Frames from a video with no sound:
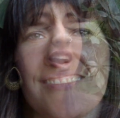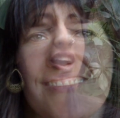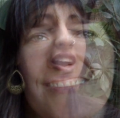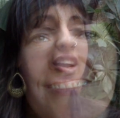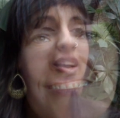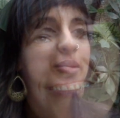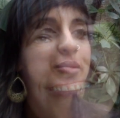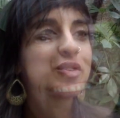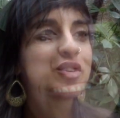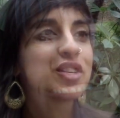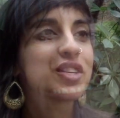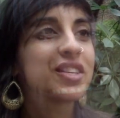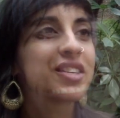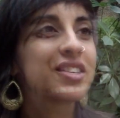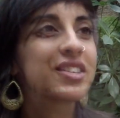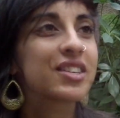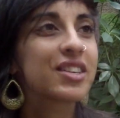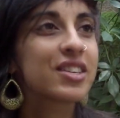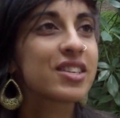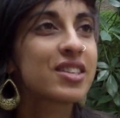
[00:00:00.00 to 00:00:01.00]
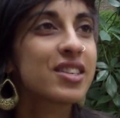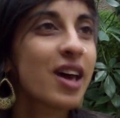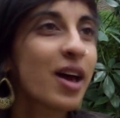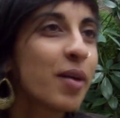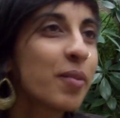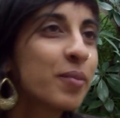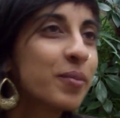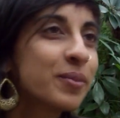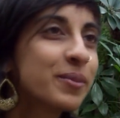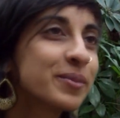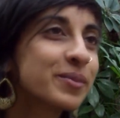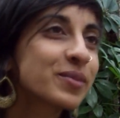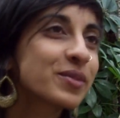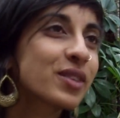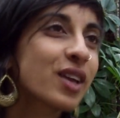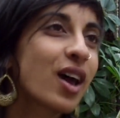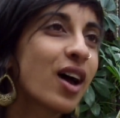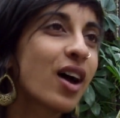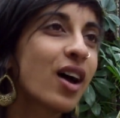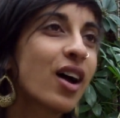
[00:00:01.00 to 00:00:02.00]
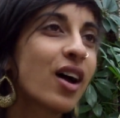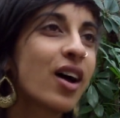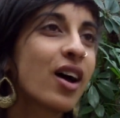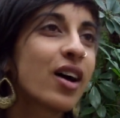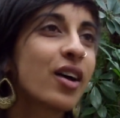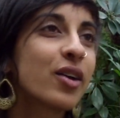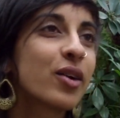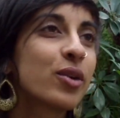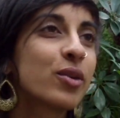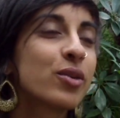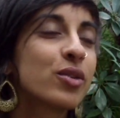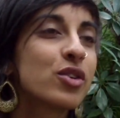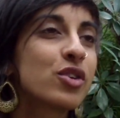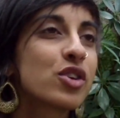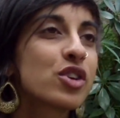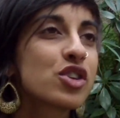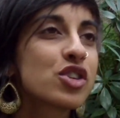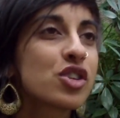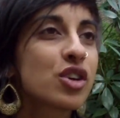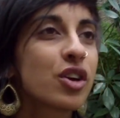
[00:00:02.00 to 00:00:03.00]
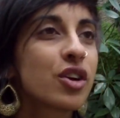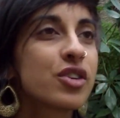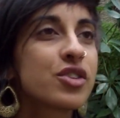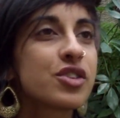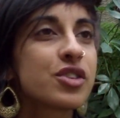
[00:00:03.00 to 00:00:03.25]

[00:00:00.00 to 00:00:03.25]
Hi, I'm Sheniz Kassam. I own Noorish